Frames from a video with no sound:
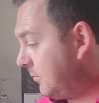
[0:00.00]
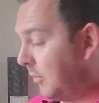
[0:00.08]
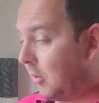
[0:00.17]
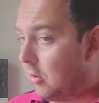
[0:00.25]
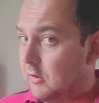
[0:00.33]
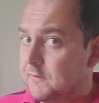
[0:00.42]
you
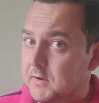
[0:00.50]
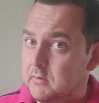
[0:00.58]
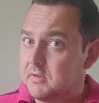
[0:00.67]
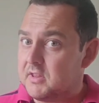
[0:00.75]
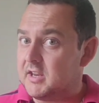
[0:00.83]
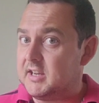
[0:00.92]
bought a
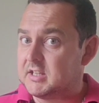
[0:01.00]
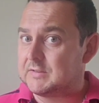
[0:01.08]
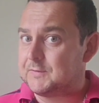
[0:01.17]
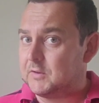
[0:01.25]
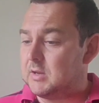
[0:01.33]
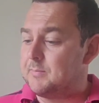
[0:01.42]
few of
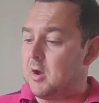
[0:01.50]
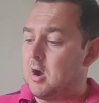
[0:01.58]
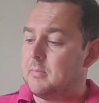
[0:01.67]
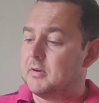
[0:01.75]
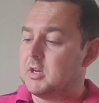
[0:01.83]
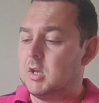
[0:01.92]
these for your
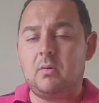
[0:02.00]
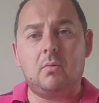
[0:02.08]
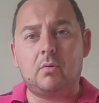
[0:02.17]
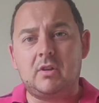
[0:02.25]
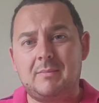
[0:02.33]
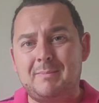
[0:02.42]
barbecue
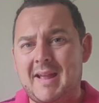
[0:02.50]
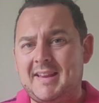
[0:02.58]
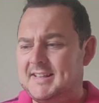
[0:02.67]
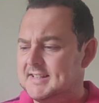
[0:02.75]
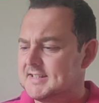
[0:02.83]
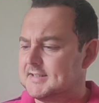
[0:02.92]
or your
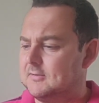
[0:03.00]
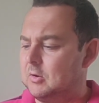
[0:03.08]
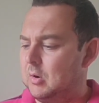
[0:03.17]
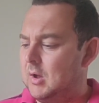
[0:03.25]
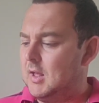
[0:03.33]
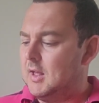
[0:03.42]
mates,
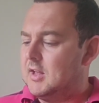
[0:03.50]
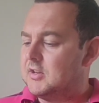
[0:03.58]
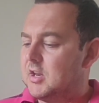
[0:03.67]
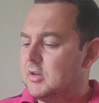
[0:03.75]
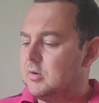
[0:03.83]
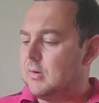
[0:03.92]
or,
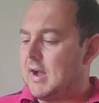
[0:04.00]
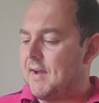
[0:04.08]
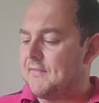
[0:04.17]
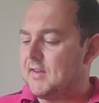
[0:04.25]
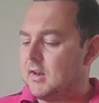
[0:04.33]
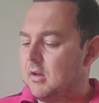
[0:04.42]
you know, you were
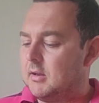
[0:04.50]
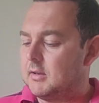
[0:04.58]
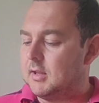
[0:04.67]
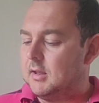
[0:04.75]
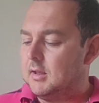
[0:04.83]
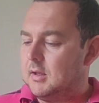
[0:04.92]
having
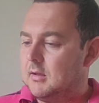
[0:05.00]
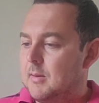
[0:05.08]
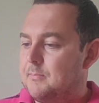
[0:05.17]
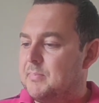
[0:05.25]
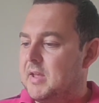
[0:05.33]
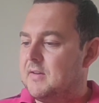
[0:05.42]
like
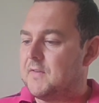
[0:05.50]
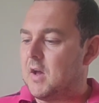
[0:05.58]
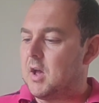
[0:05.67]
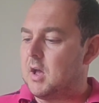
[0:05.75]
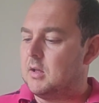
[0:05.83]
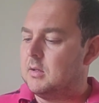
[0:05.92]
a bit of
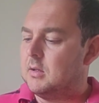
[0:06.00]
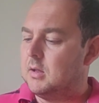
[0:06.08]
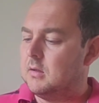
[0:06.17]
a,